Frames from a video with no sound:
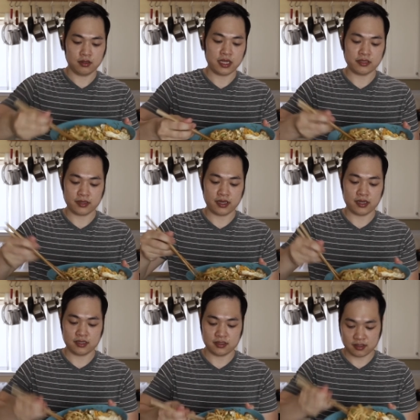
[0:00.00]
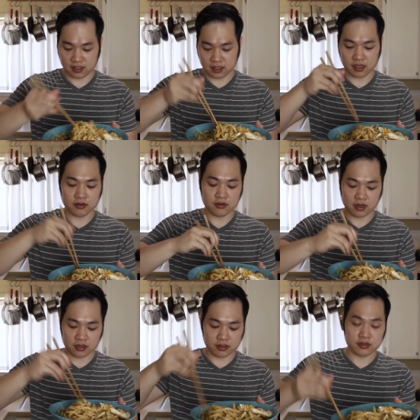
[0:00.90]
That's because the
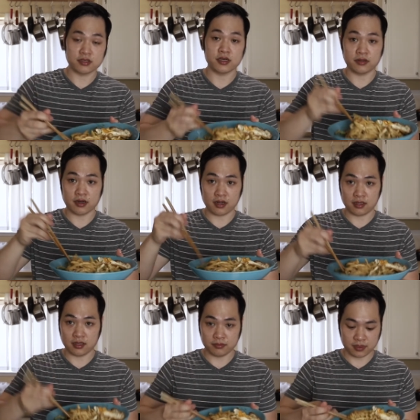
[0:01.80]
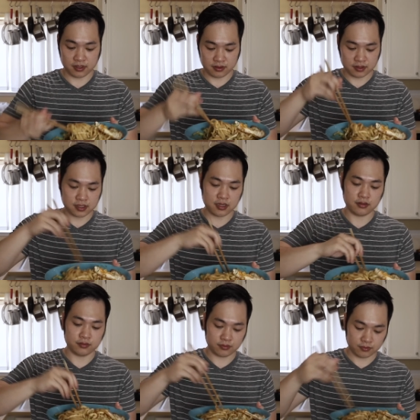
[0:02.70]
udon noodles soaked it all up. So,